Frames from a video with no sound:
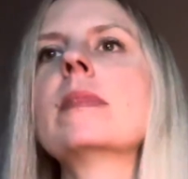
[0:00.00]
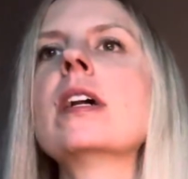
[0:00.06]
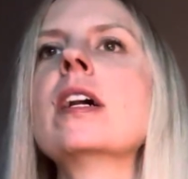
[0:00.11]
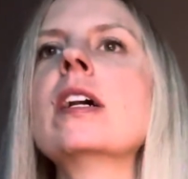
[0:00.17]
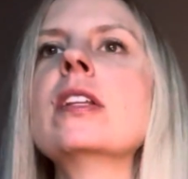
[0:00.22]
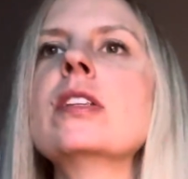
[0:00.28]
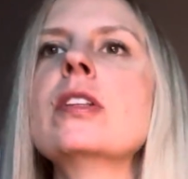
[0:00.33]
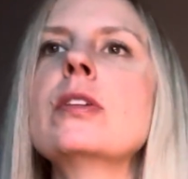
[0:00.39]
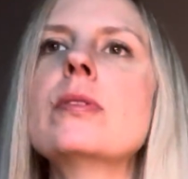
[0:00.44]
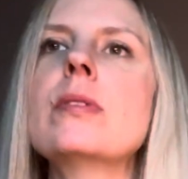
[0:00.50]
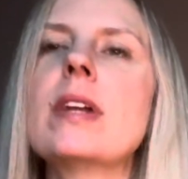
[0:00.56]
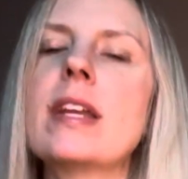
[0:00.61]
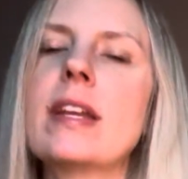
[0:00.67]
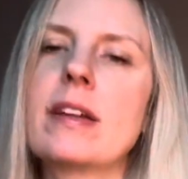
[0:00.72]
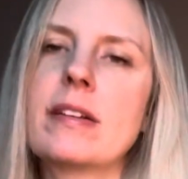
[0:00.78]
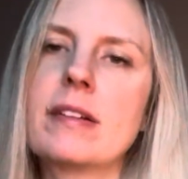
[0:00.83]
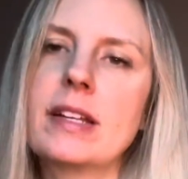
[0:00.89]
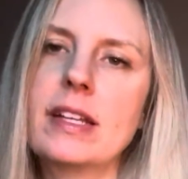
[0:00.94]
a new
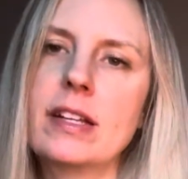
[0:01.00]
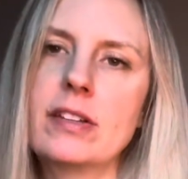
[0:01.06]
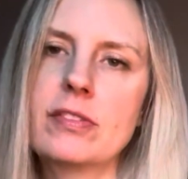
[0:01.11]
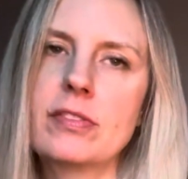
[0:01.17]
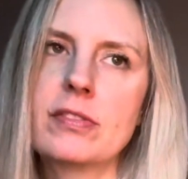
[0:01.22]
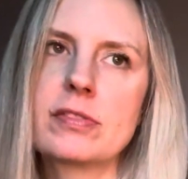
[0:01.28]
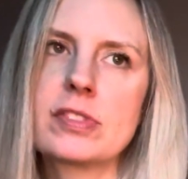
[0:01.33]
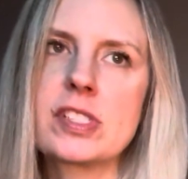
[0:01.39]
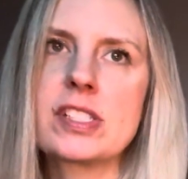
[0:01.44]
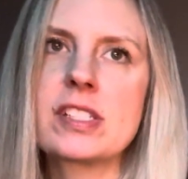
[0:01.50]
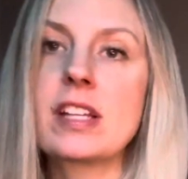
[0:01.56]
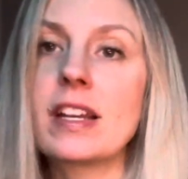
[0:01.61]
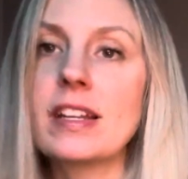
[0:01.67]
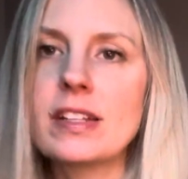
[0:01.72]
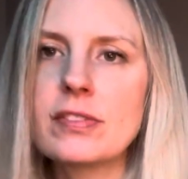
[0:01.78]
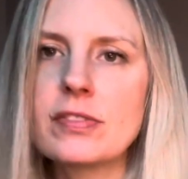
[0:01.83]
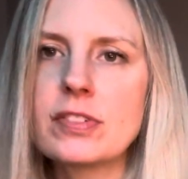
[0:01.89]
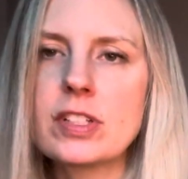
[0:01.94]
area of
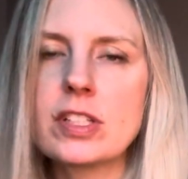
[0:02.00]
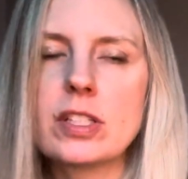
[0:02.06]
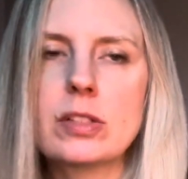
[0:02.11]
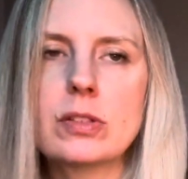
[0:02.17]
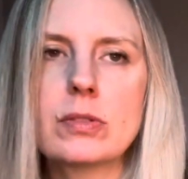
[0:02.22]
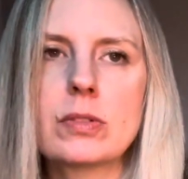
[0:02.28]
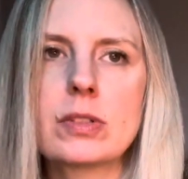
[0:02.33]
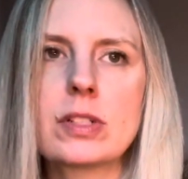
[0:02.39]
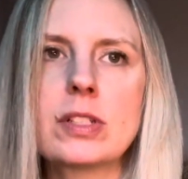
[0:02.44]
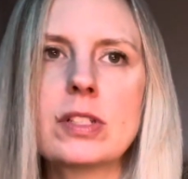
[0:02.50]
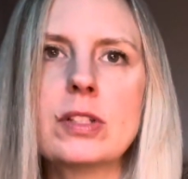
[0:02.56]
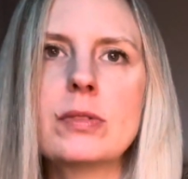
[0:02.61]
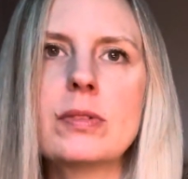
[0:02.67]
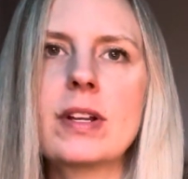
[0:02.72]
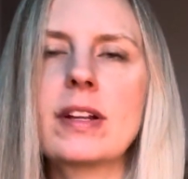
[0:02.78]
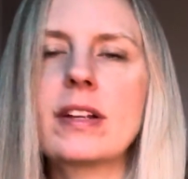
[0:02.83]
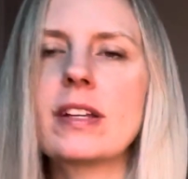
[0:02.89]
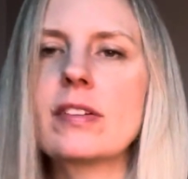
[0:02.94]
study for you or a new
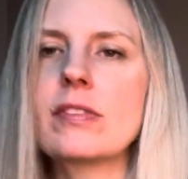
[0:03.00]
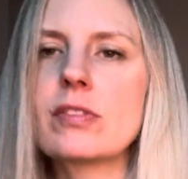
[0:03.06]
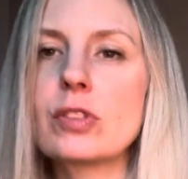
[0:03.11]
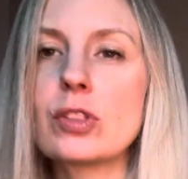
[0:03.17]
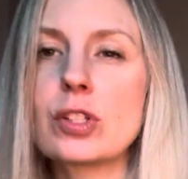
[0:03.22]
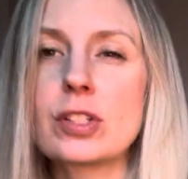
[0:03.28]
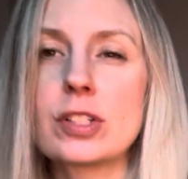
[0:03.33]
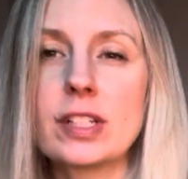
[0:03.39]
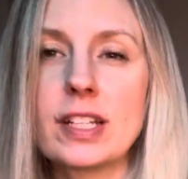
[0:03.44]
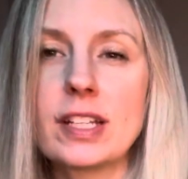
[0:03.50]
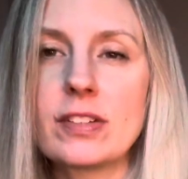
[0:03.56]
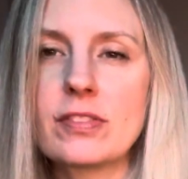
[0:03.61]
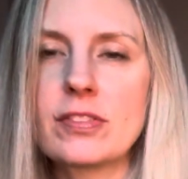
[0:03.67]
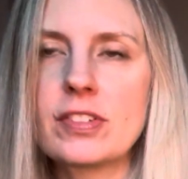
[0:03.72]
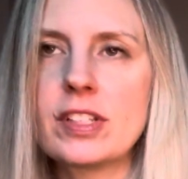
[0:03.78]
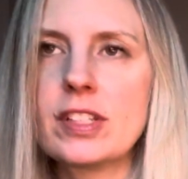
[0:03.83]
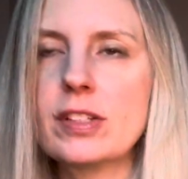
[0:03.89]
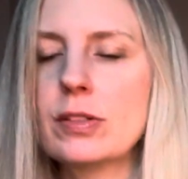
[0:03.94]
area of learning
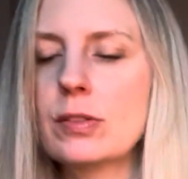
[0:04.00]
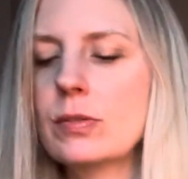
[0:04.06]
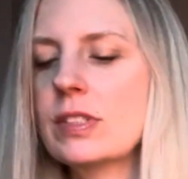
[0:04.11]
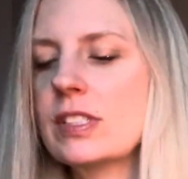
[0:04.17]
for you,